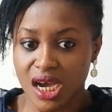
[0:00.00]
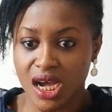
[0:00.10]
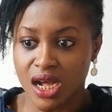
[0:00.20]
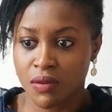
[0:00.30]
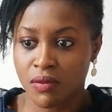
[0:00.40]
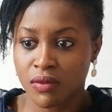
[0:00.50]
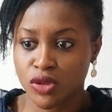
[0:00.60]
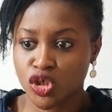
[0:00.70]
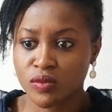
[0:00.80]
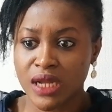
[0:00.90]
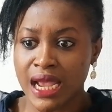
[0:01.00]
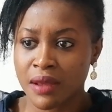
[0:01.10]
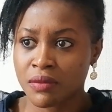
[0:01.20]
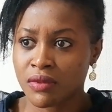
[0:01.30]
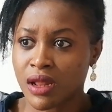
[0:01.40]

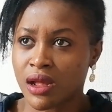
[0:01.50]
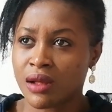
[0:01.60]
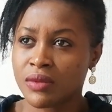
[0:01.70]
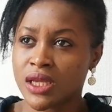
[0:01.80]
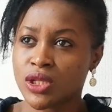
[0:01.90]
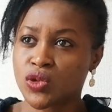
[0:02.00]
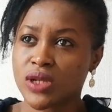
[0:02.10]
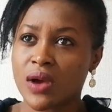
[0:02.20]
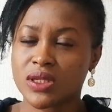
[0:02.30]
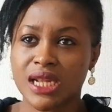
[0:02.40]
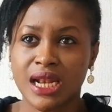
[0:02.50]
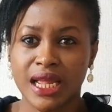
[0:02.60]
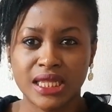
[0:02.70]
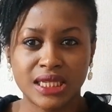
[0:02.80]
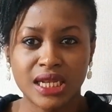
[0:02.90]
sometime in
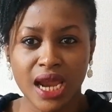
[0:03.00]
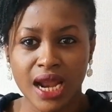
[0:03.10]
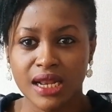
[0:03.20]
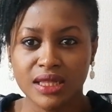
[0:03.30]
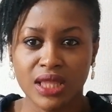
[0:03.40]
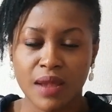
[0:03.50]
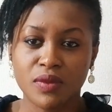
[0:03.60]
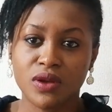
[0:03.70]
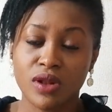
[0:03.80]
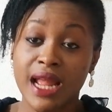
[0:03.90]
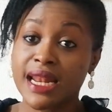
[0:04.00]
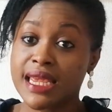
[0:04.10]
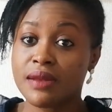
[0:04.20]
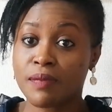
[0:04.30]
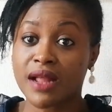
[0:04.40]
2019,
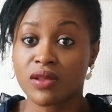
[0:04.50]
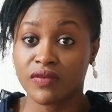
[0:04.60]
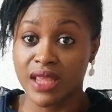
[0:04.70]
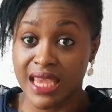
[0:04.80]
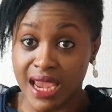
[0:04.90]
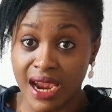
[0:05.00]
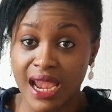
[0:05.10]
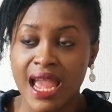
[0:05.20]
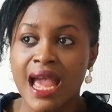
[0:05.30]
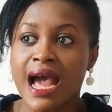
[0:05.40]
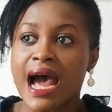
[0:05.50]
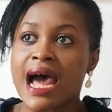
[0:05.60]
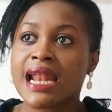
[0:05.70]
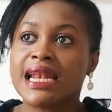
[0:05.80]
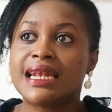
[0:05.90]
early part of the year,
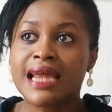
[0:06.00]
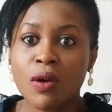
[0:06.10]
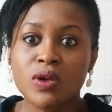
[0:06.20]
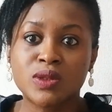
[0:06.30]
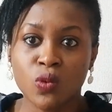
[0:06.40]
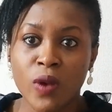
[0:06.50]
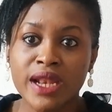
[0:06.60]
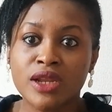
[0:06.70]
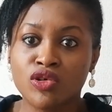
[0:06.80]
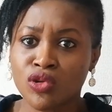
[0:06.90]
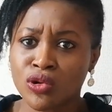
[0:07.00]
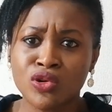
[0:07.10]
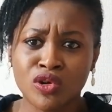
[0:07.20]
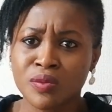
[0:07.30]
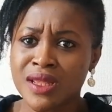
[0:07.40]
and that was when it dawned
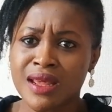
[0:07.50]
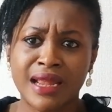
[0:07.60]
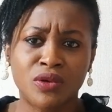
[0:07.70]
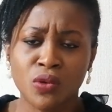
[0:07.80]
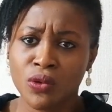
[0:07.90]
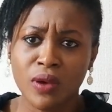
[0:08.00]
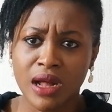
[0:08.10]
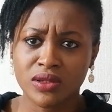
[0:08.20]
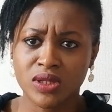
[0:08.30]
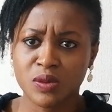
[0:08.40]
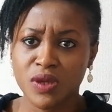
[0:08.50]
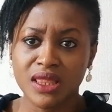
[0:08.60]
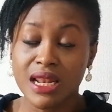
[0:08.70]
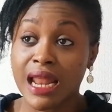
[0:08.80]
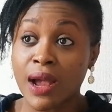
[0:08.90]
on me that I don't know how to speak
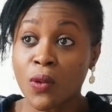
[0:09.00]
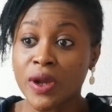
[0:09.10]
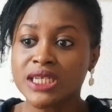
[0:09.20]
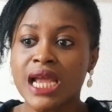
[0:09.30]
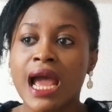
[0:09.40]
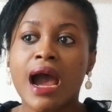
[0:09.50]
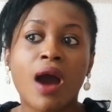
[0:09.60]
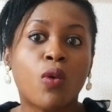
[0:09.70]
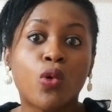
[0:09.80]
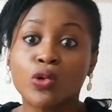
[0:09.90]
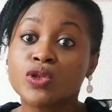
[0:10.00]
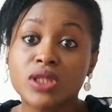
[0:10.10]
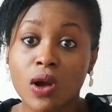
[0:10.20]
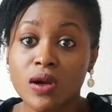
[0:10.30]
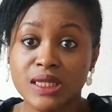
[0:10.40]
the language. I will go to
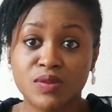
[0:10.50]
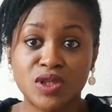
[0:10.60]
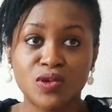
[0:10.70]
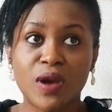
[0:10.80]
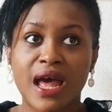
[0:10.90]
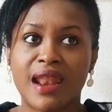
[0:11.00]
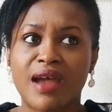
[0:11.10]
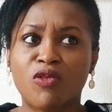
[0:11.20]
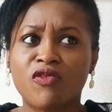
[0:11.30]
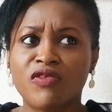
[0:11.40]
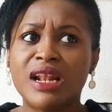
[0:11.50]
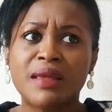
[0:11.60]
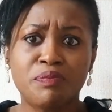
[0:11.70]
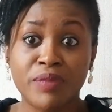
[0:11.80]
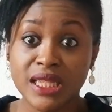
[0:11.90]
the hospital and I will feel a
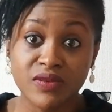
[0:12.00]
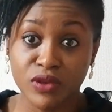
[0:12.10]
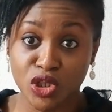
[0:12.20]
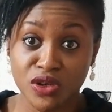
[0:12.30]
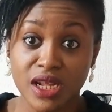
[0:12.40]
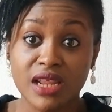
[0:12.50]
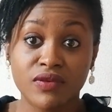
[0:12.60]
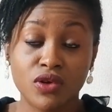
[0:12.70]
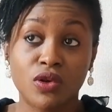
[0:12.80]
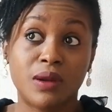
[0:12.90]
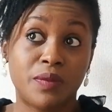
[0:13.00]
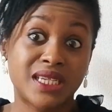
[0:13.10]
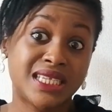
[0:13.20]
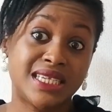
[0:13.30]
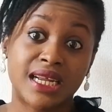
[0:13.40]
bit frustrated, even though the
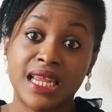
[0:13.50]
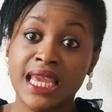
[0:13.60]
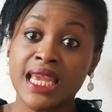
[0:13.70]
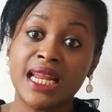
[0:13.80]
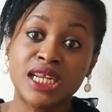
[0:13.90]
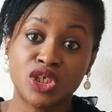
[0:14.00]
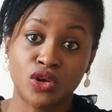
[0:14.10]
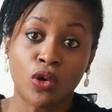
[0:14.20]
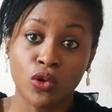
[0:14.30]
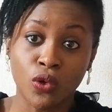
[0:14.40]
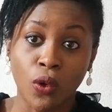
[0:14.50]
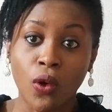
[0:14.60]
person is an English doctor.